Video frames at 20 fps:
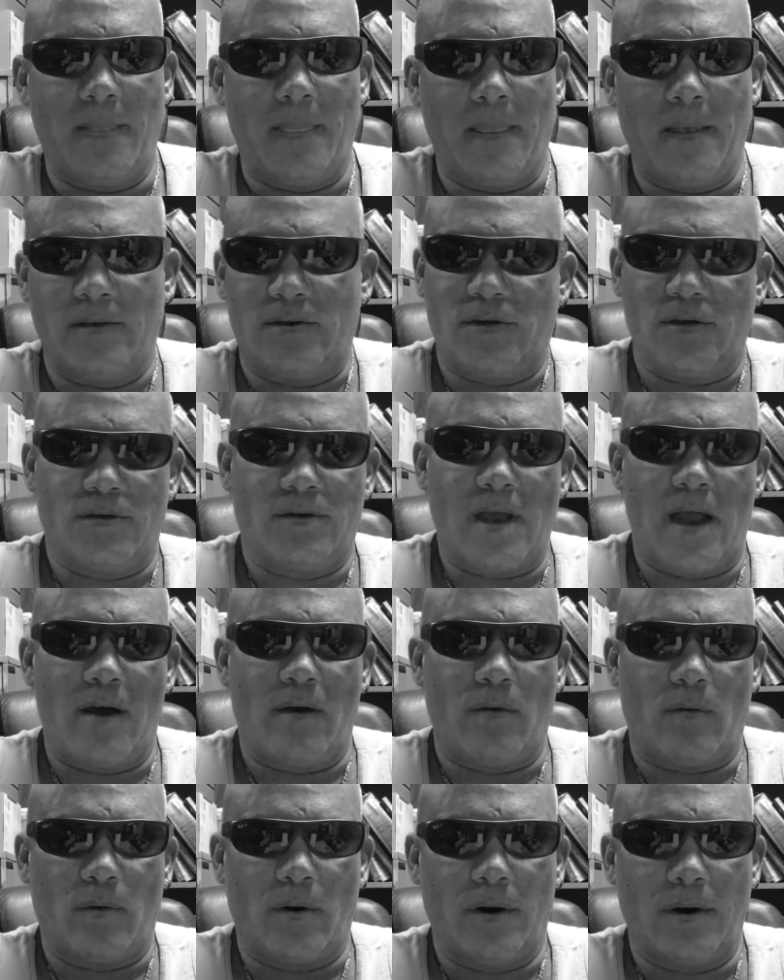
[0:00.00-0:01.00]
It's just how
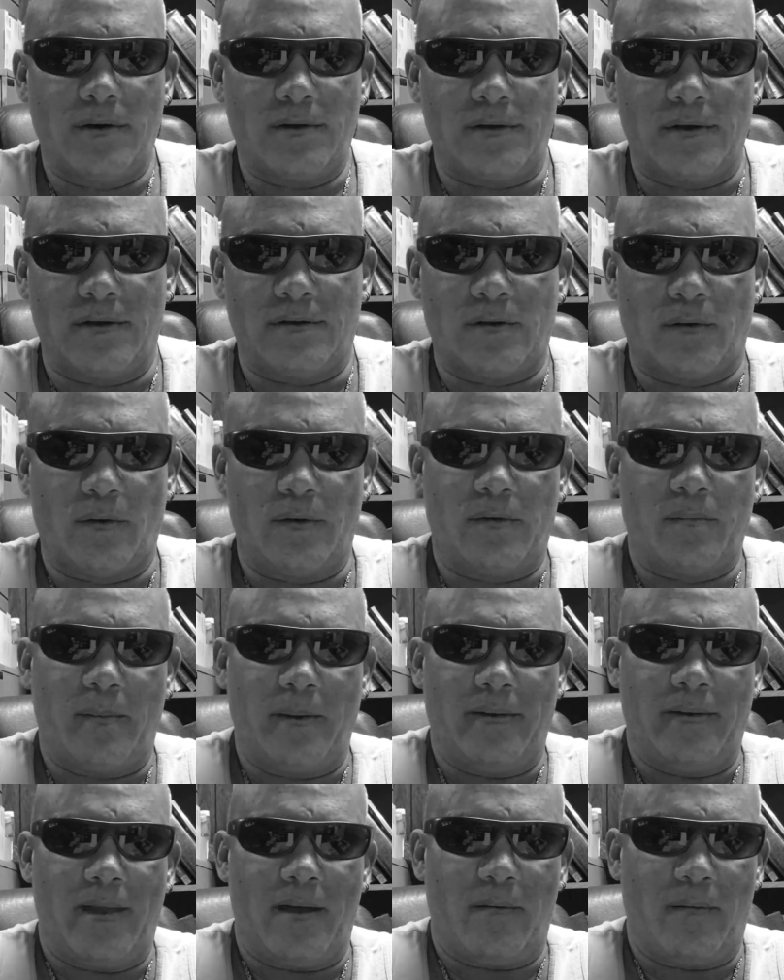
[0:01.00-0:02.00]
it works. It's always
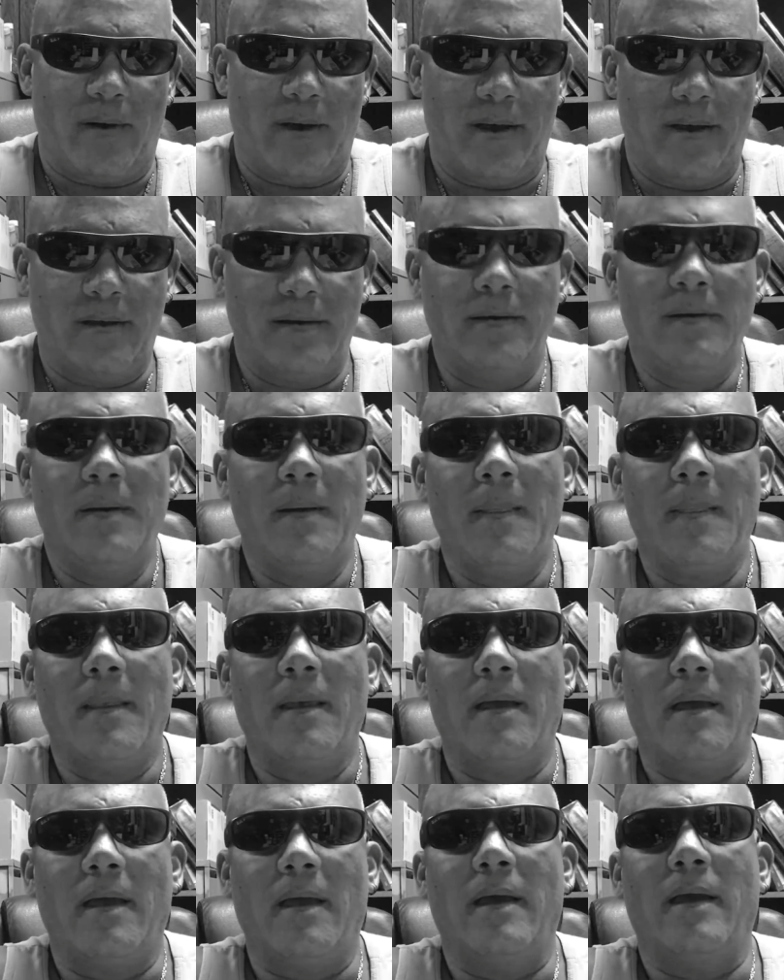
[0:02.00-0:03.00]
been that way,
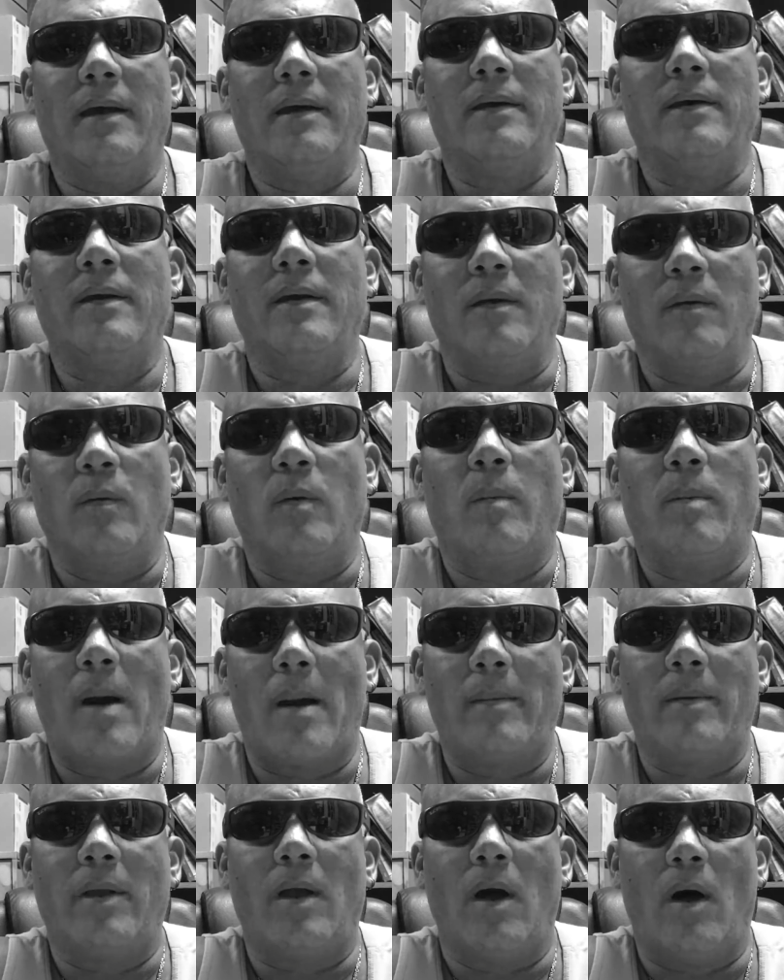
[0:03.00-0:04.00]
and it will
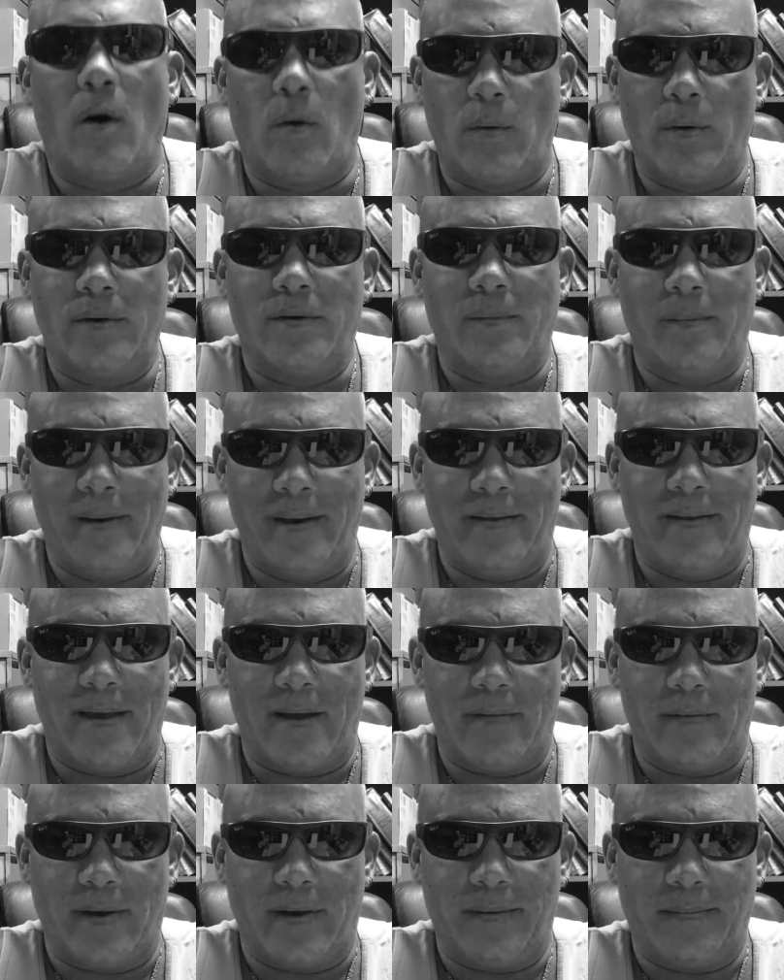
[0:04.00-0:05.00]
probably always be
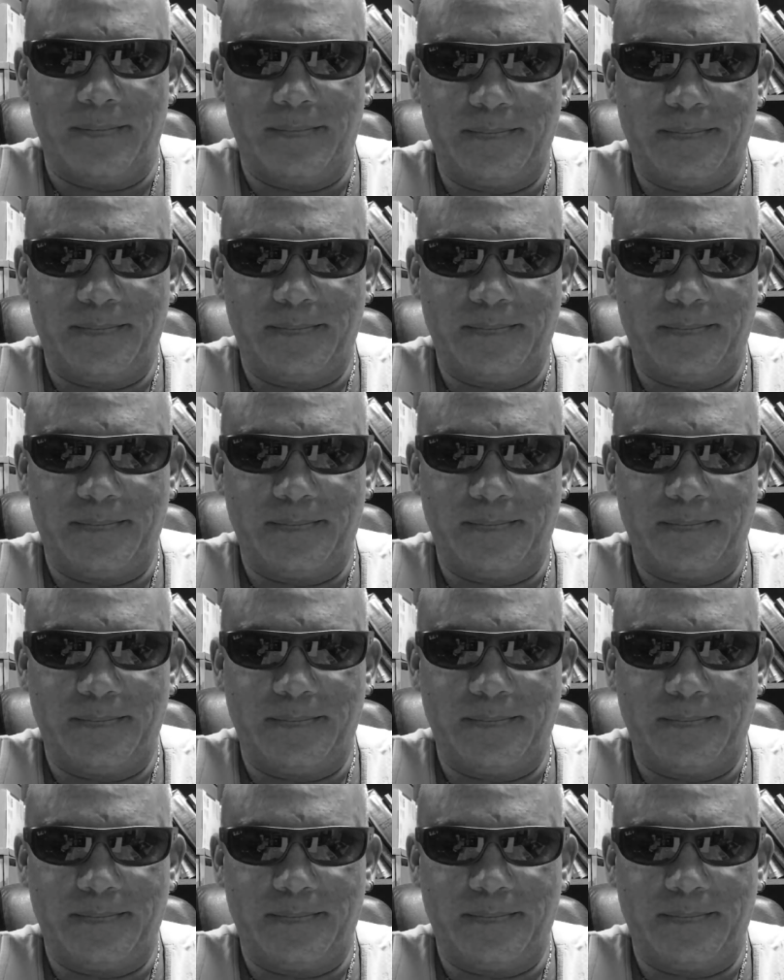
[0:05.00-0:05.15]
that way.